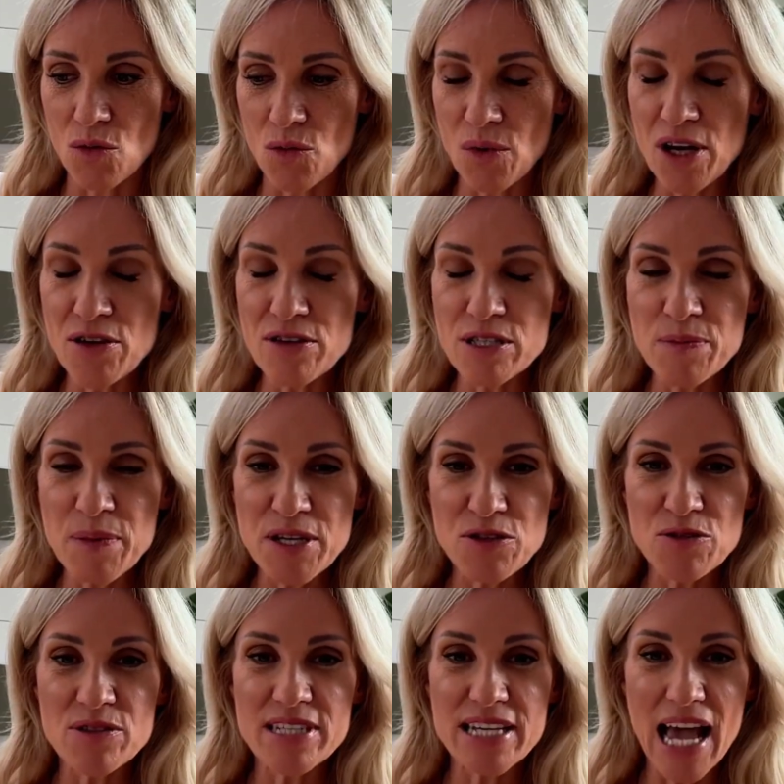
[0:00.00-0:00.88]
where your
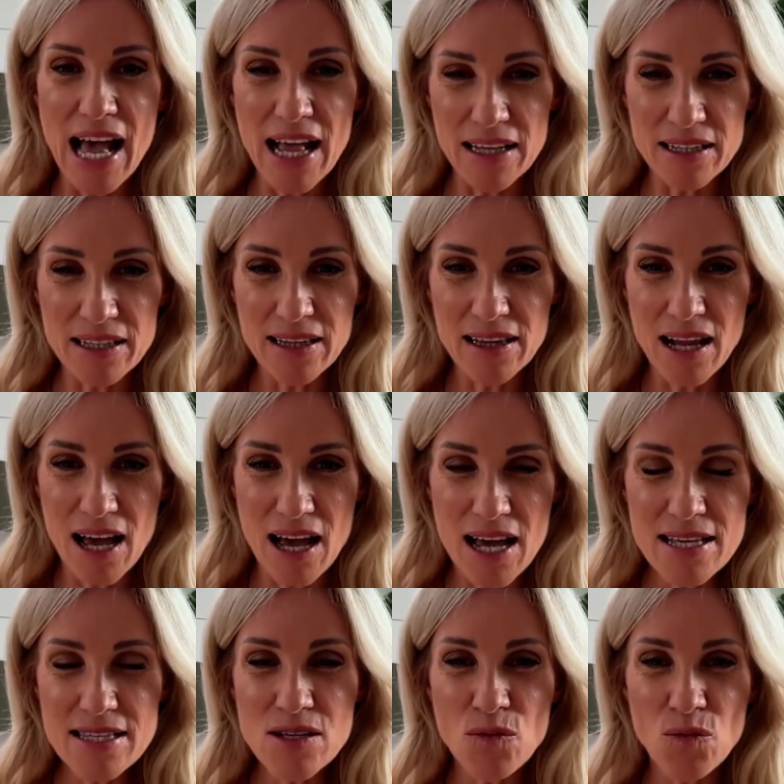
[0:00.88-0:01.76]
special talent
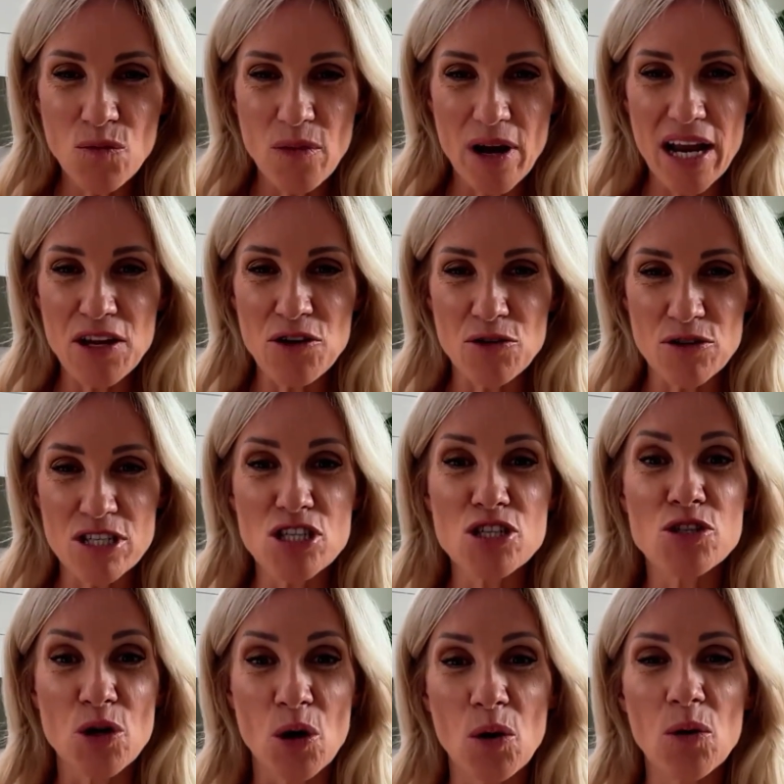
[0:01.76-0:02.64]
lies and where your
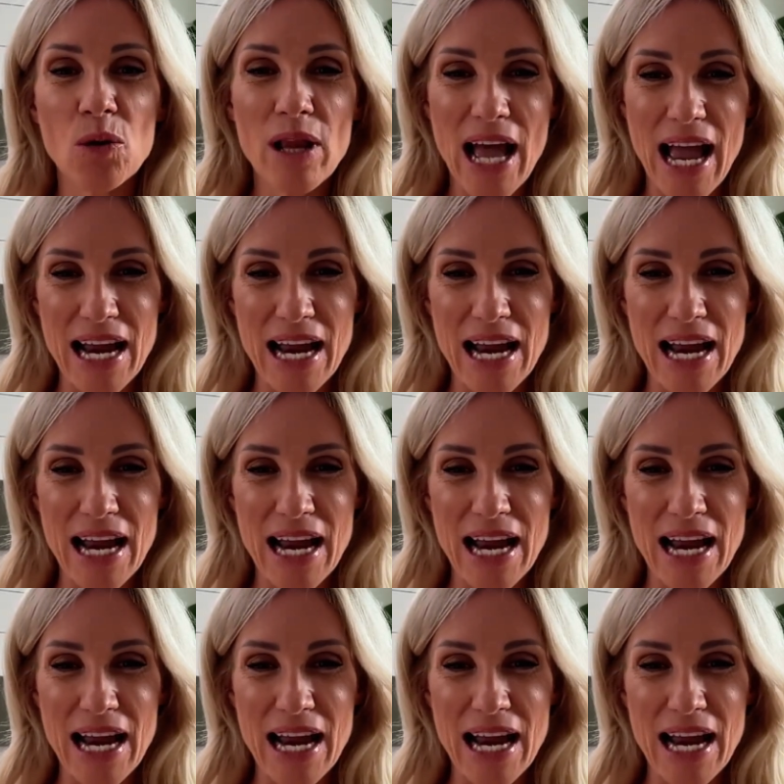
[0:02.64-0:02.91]
soul